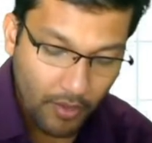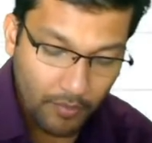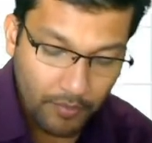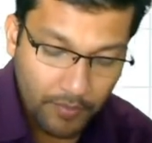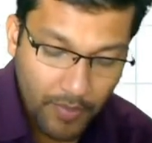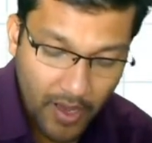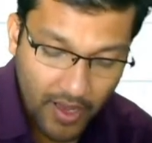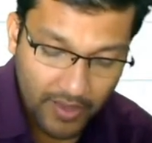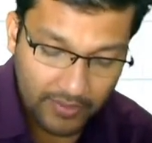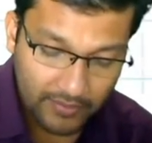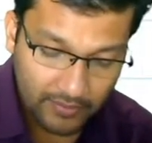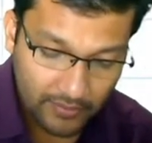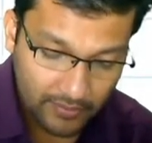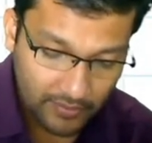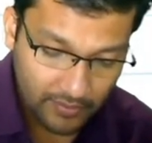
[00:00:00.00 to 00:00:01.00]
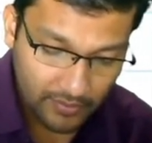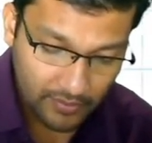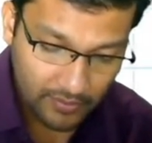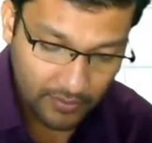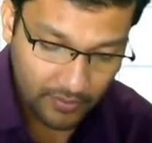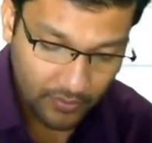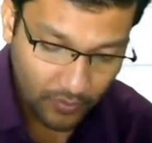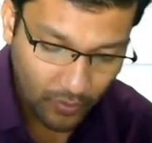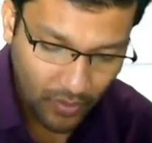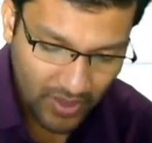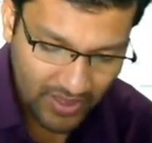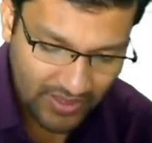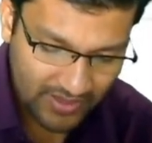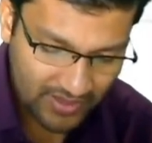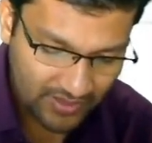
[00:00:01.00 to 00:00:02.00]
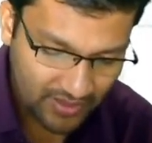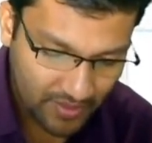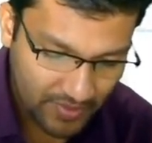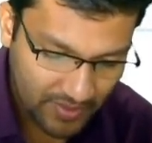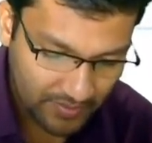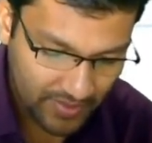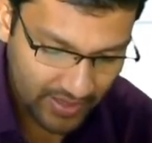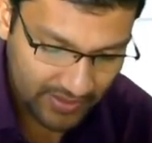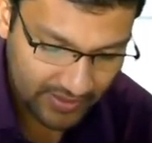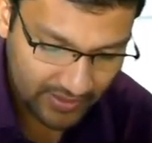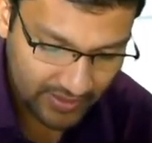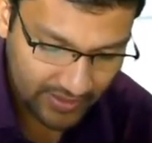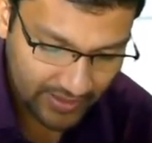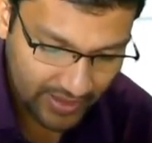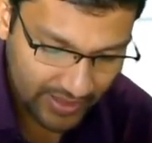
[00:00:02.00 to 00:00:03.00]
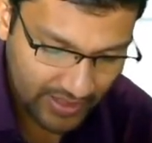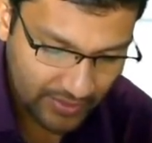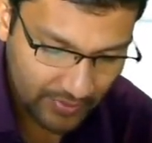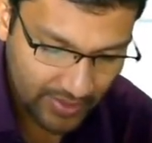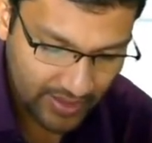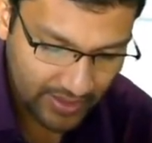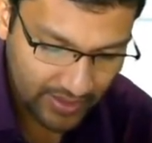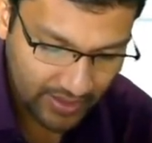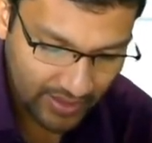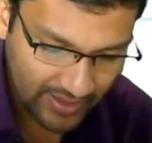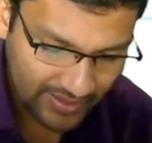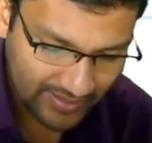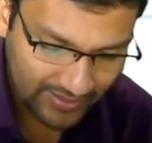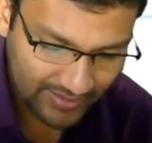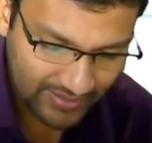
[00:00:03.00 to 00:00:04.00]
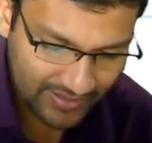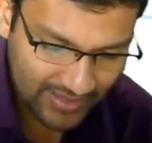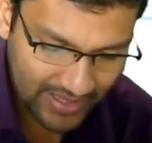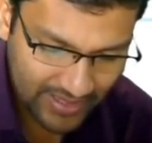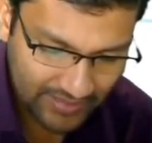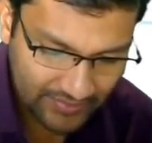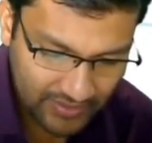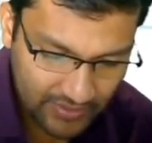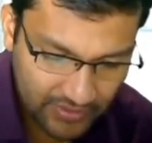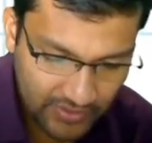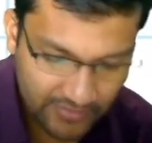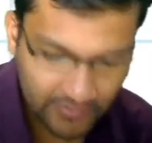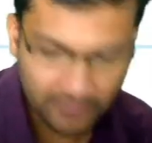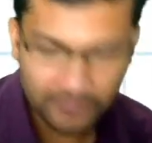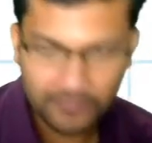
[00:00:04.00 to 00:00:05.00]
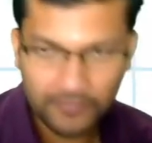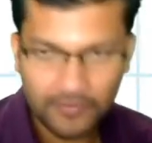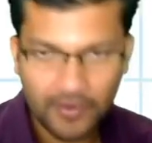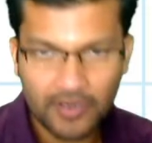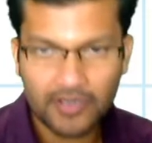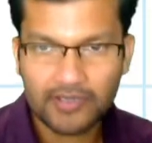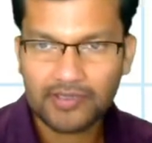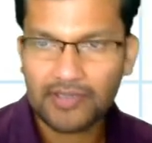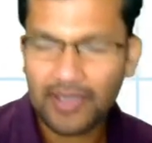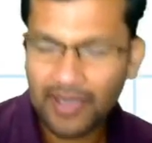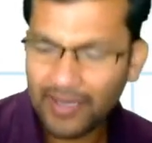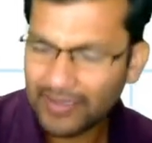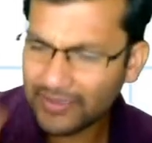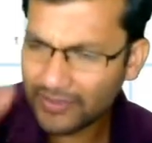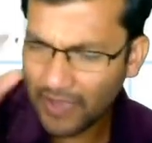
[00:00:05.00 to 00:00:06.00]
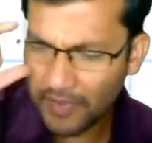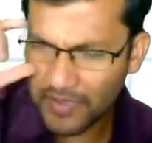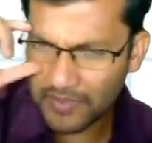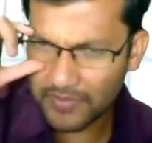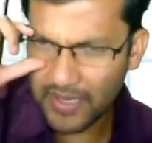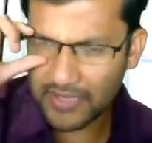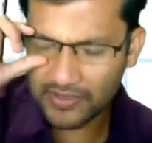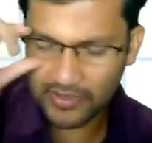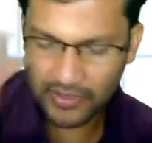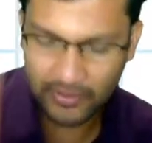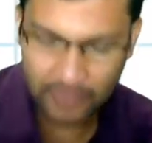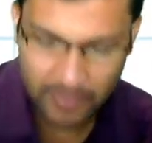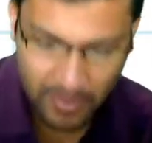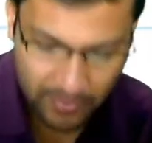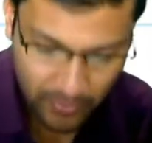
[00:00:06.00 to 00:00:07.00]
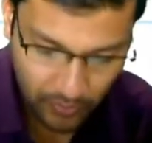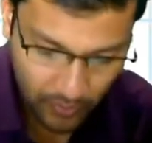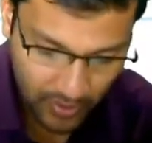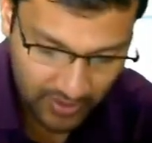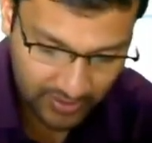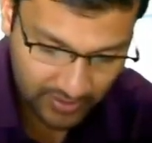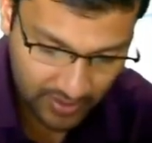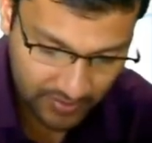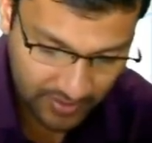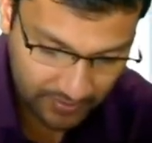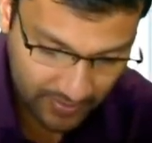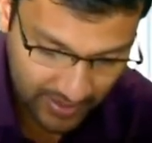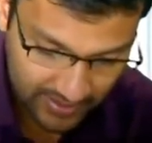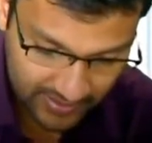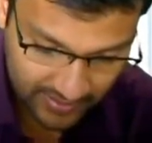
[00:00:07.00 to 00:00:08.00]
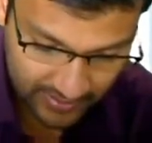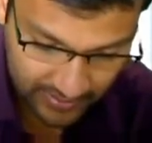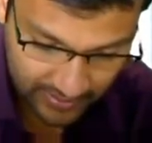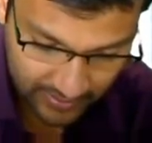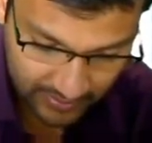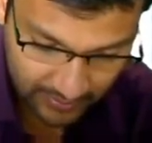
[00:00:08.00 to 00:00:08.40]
But what is an atomic mass unit anyway? And is that even useful for us? An atomic mass unit, remember, one atomic mass unit